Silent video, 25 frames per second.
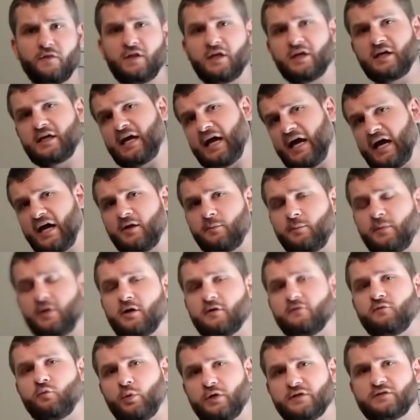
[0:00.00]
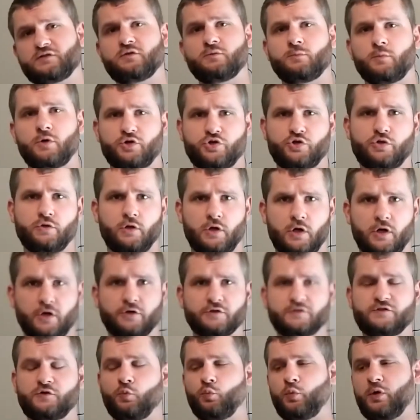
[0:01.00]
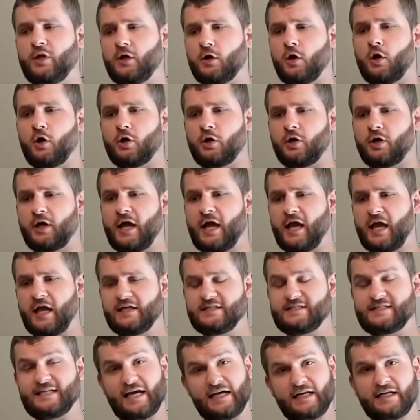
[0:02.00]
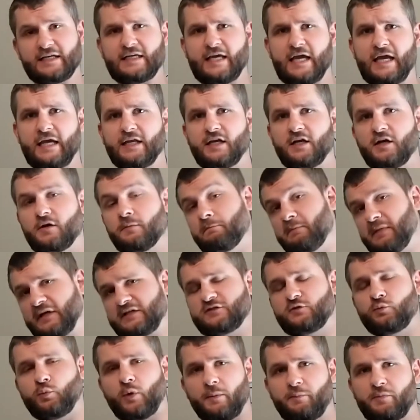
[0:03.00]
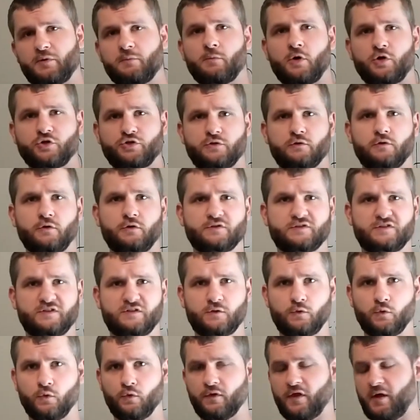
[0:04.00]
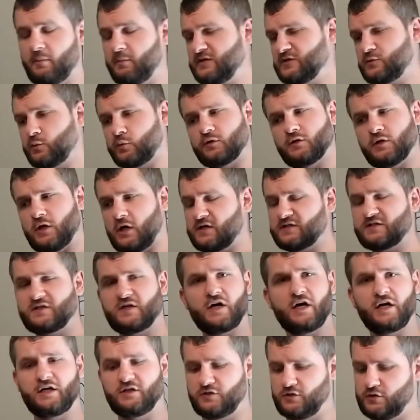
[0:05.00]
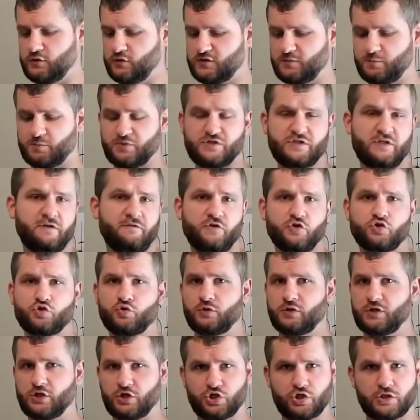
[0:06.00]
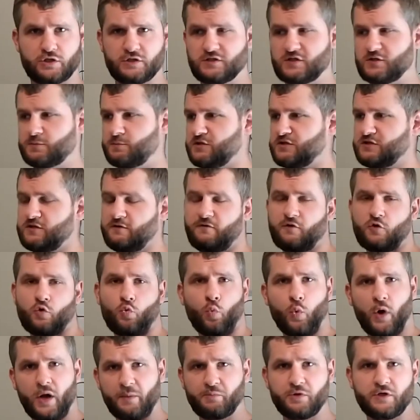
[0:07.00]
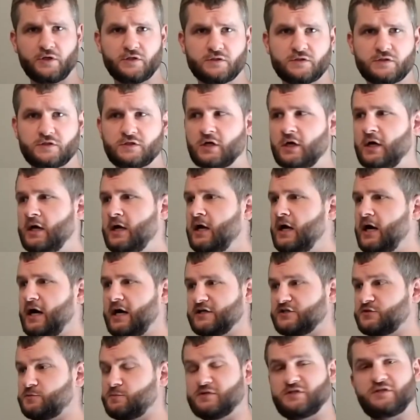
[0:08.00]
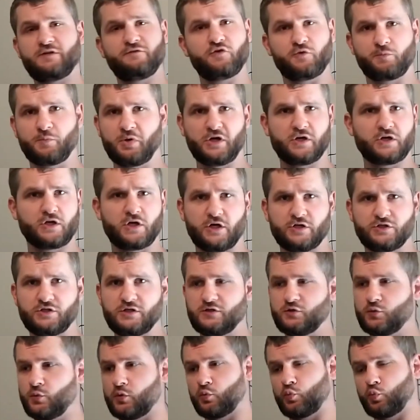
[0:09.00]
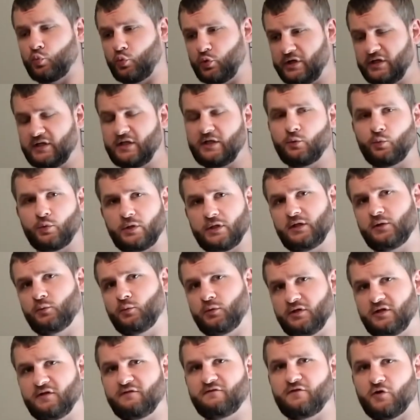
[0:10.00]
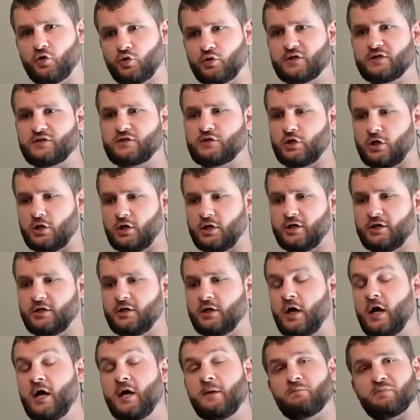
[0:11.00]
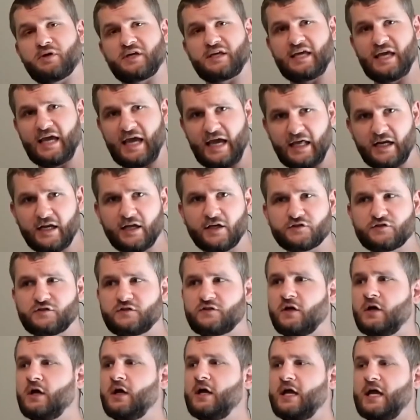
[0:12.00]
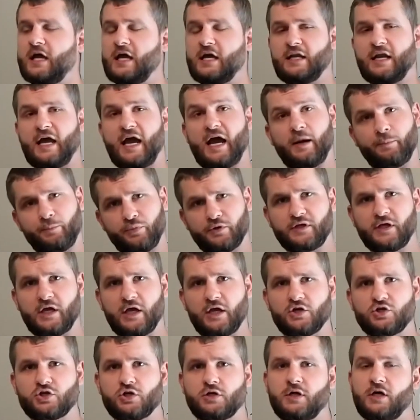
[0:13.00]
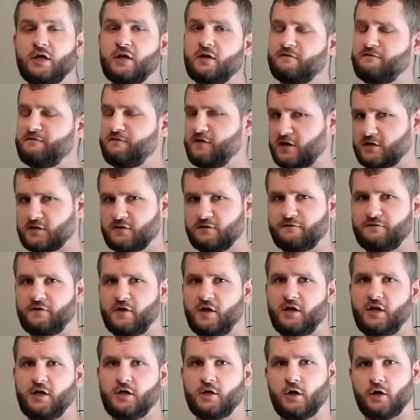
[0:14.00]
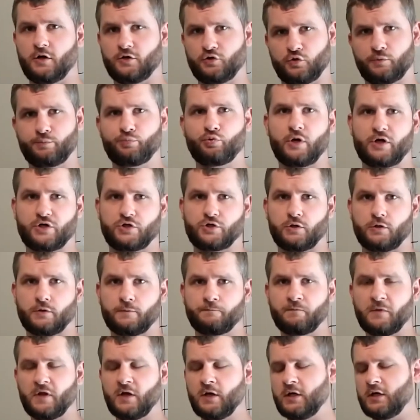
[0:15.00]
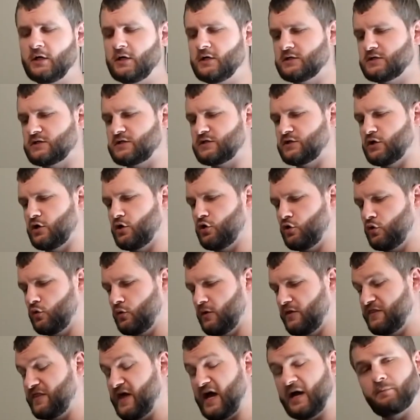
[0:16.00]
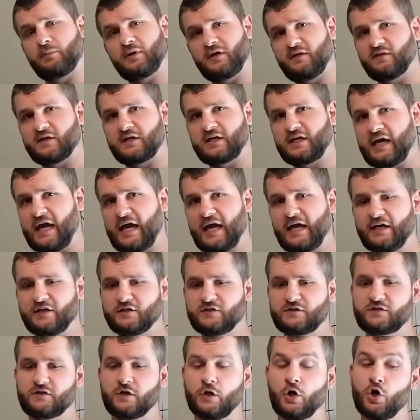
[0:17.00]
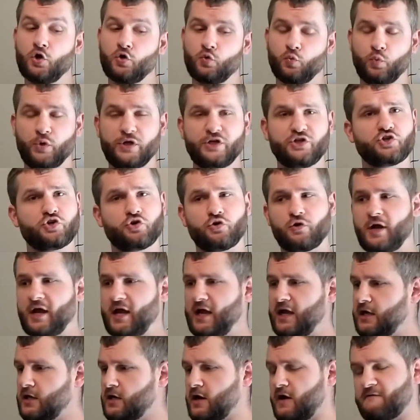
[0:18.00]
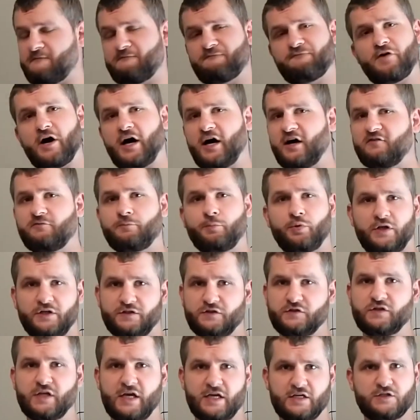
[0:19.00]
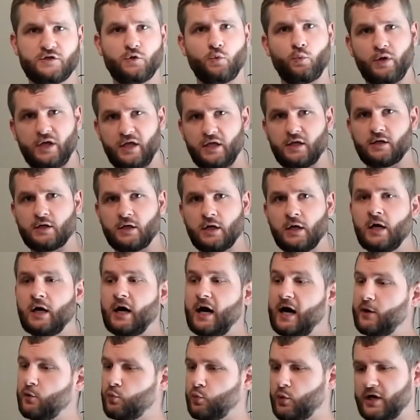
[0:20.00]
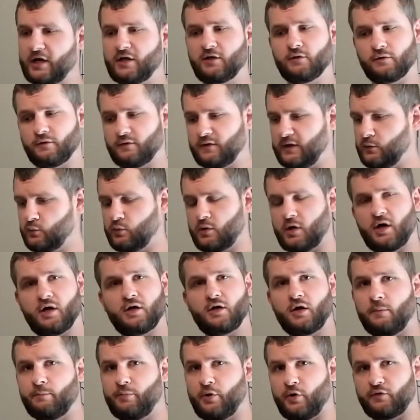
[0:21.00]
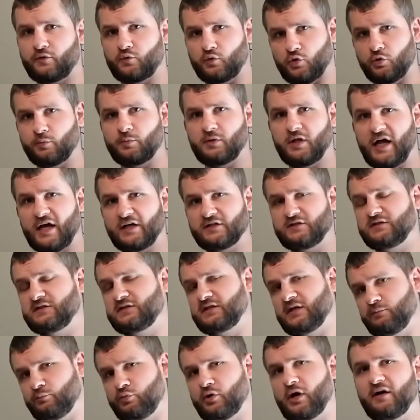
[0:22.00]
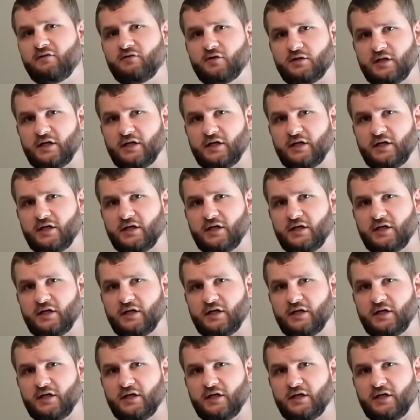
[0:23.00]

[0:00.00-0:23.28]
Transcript: the Academy of Western Martial Arts. We are a dedicated mixed weapon martial arts school. That means we're not tied to specific traditions, specific weapons, specific pedagogies. We're really focused on mechanics and application and effective fighting under pressure. So that being the case, we train 5+ days a week. I regularly run both group classes and private